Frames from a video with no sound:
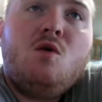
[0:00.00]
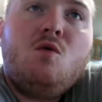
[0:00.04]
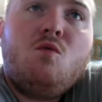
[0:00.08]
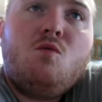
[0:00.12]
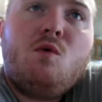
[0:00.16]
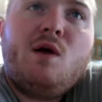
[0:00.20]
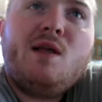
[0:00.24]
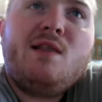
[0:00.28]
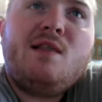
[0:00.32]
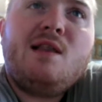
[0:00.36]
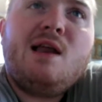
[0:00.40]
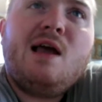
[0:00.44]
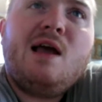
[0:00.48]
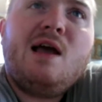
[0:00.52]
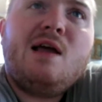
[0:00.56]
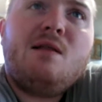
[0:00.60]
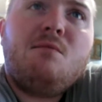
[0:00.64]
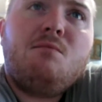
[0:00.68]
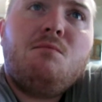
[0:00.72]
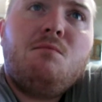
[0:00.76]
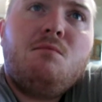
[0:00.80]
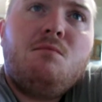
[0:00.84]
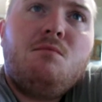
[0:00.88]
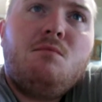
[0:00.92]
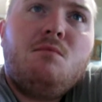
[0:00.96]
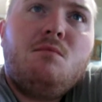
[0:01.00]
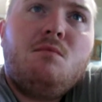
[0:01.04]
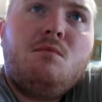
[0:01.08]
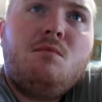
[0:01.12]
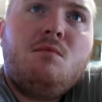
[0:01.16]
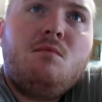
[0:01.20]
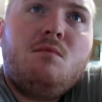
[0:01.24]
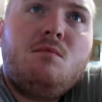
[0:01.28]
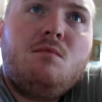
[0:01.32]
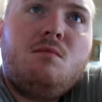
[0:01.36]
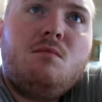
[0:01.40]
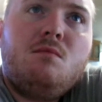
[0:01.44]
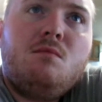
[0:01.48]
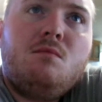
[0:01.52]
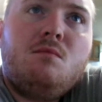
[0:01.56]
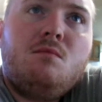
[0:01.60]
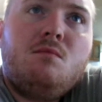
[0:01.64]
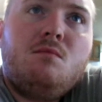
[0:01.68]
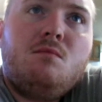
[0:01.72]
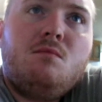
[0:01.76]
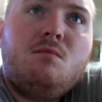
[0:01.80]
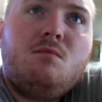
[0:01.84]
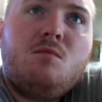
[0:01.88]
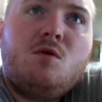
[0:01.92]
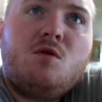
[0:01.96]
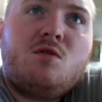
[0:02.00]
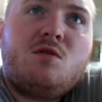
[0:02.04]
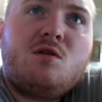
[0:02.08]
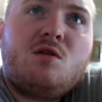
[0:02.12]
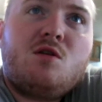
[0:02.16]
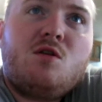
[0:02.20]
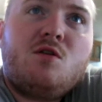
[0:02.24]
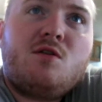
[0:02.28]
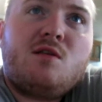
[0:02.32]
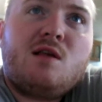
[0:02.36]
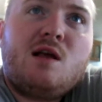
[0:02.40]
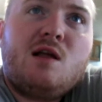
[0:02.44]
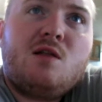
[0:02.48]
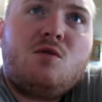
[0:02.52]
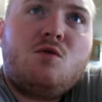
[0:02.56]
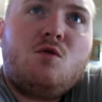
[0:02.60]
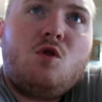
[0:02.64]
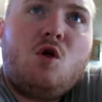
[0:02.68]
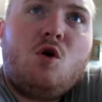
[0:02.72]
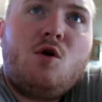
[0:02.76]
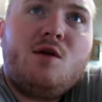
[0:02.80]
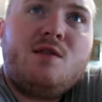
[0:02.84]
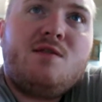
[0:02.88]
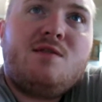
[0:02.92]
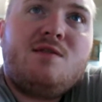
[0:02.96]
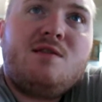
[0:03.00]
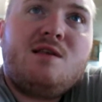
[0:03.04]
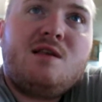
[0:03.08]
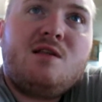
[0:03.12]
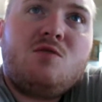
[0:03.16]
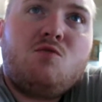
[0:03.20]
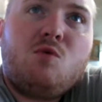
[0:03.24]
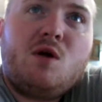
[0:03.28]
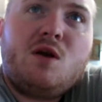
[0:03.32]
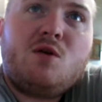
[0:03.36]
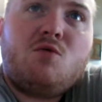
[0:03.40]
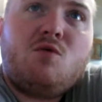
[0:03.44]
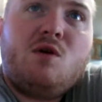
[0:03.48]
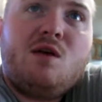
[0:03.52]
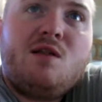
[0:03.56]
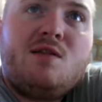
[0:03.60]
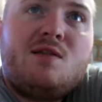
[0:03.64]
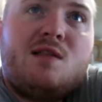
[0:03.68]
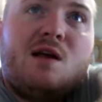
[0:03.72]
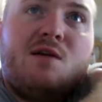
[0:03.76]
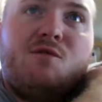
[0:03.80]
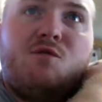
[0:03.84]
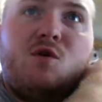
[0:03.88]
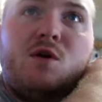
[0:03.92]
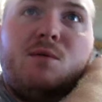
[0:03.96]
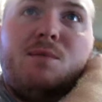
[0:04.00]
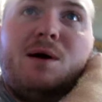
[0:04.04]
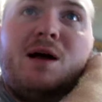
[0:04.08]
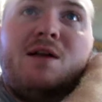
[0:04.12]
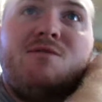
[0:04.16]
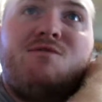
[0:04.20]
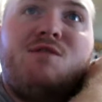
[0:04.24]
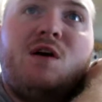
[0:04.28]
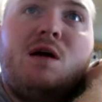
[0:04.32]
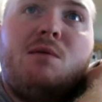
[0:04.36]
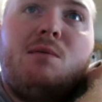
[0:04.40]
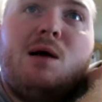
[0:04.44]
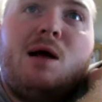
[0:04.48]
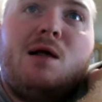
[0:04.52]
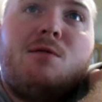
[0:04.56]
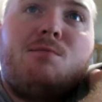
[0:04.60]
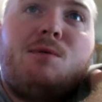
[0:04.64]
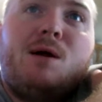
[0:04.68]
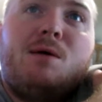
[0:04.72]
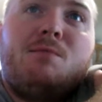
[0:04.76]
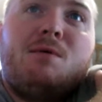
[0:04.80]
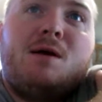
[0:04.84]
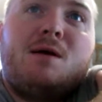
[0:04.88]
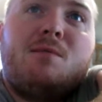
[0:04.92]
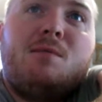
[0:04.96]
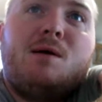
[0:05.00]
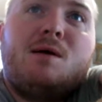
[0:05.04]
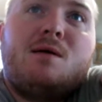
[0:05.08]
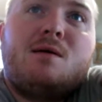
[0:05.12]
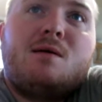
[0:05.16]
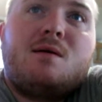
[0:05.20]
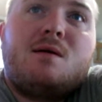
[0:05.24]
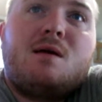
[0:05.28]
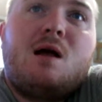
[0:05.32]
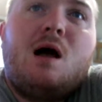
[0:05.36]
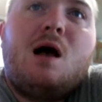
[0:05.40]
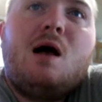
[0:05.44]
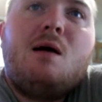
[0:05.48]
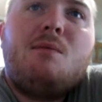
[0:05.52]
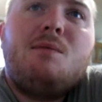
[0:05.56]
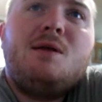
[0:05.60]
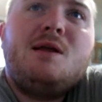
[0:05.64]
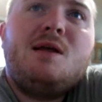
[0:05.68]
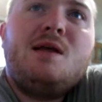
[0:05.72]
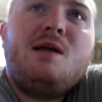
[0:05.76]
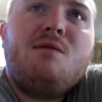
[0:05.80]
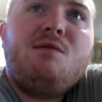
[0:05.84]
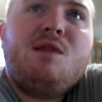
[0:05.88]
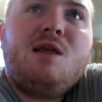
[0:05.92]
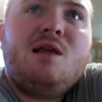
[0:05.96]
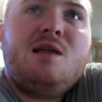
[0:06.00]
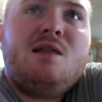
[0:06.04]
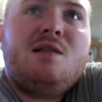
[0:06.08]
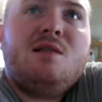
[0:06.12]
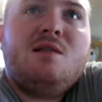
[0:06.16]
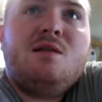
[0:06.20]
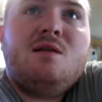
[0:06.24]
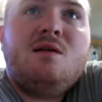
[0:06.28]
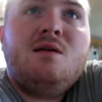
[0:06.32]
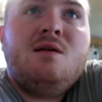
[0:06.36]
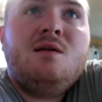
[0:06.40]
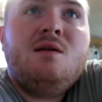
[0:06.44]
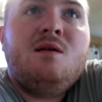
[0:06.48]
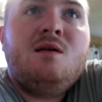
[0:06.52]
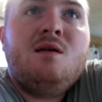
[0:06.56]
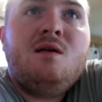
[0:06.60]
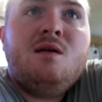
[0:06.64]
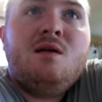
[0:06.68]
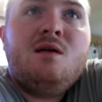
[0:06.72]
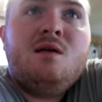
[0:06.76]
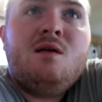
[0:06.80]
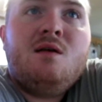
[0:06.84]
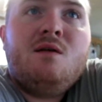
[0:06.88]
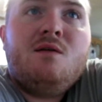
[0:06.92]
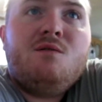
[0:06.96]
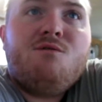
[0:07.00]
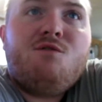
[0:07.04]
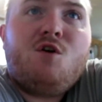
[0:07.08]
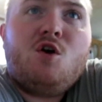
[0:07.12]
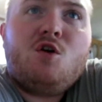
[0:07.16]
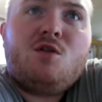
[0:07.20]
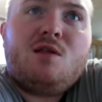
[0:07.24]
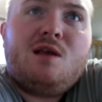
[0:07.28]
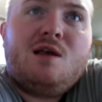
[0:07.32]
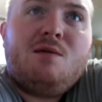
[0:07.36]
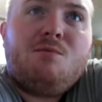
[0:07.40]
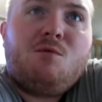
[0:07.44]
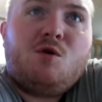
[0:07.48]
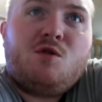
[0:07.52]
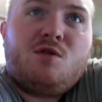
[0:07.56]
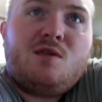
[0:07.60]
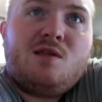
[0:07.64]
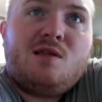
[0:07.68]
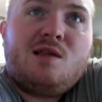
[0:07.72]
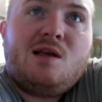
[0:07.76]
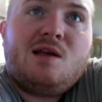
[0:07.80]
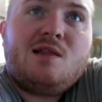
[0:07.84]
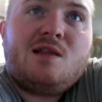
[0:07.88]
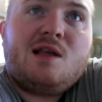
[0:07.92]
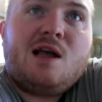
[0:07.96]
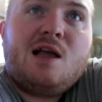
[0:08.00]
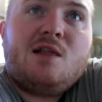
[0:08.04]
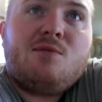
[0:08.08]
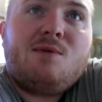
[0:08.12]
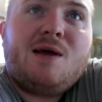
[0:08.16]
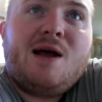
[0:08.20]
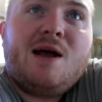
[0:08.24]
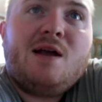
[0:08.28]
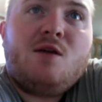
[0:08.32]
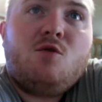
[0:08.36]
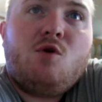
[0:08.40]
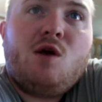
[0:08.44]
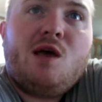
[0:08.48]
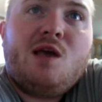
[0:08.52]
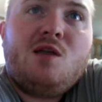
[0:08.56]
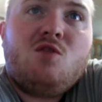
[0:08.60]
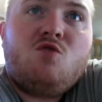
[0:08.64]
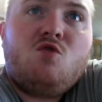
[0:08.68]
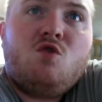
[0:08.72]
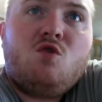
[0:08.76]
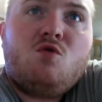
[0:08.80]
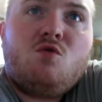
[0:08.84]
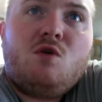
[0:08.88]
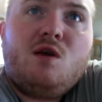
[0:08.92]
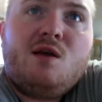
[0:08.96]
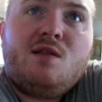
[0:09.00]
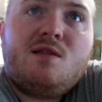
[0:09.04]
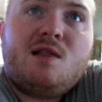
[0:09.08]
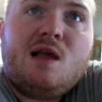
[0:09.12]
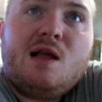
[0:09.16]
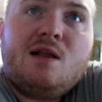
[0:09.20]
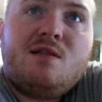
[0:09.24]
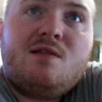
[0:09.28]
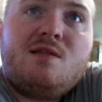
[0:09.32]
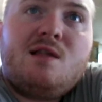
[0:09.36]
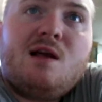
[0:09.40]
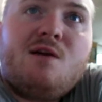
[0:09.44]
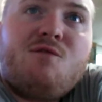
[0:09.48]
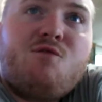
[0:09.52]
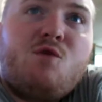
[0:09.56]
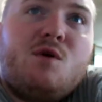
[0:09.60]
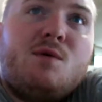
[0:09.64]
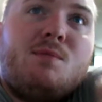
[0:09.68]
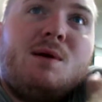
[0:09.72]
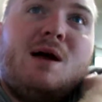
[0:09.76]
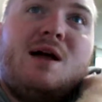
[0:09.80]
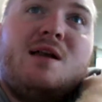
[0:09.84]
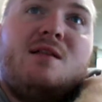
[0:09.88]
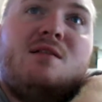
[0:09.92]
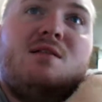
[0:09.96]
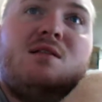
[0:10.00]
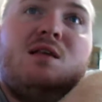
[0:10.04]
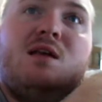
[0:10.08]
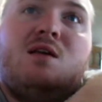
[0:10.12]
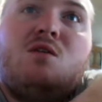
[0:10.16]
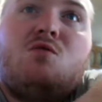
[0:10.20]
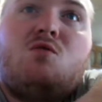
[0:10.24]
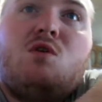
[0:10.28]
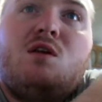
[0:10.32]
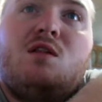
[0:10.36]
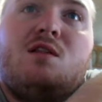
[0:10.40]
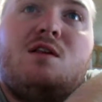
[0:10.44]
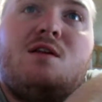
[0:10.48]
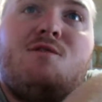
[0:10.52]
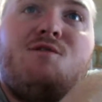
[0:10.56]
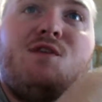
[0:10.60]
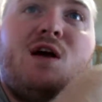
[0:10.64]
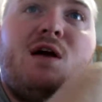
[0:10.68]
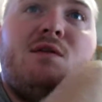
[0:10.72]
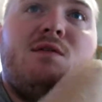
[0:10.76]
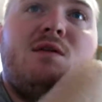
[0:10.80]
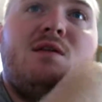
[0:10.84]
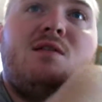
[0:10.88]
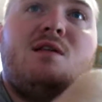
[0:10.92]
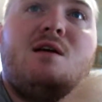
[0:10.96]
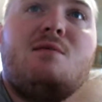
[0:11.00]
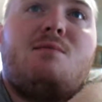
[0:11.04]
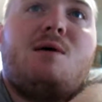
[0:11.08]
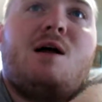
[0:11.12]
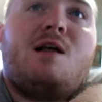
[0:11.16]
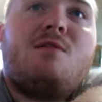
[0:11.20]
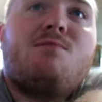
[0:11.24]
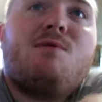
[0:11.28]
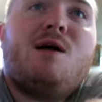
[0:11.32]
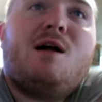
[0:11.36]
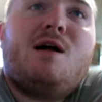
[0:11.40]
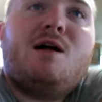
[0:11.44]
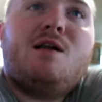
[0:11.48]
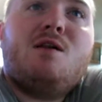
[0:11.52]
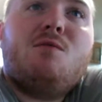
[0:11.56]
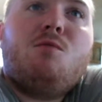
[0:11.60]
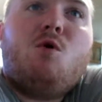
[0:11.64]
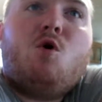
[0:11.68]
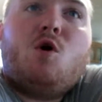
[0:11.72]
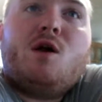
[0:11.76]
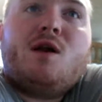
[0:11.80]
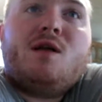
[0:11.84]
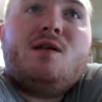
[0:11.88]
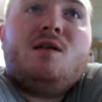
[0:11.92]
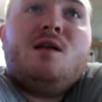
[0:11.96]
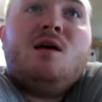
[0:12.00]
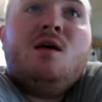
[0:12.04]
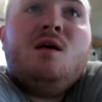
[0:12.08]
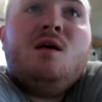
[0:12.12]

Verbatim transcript: Wednesday night, most of the Cubs low 61 degrees southward about 5 miles by but, but calm in the evening. Thursday, most of the Cubs high to 82 degrees. Light southward about increasing to 5 to 10 miles per hour in the morning.